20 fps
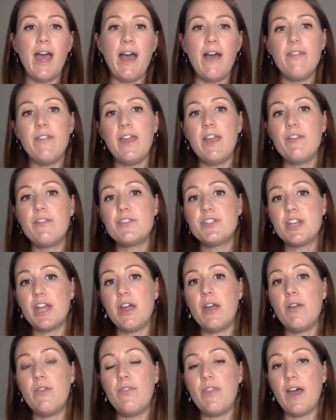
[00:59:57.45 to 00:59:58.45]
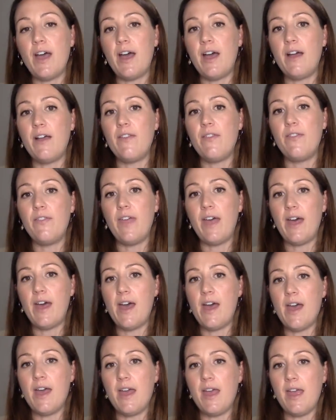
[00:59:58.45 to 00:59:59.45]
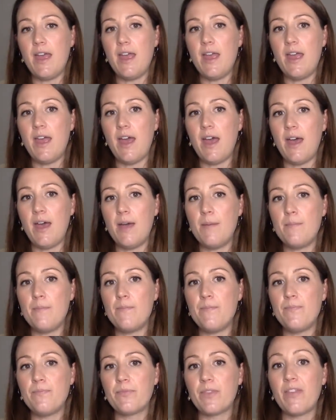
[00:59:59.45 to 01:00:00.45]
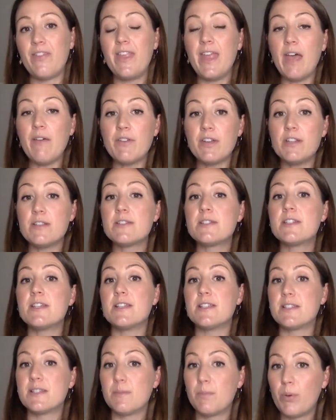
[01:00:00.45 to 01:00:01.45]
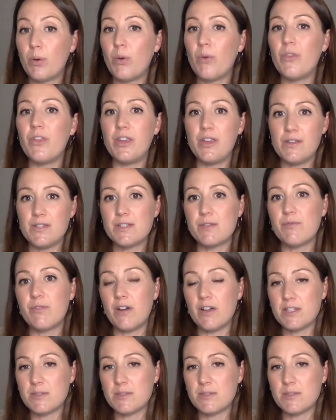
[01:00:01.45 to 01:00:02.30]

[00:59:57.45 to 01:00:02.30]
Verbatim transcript: And they've shown that the um, the evidence to support the use of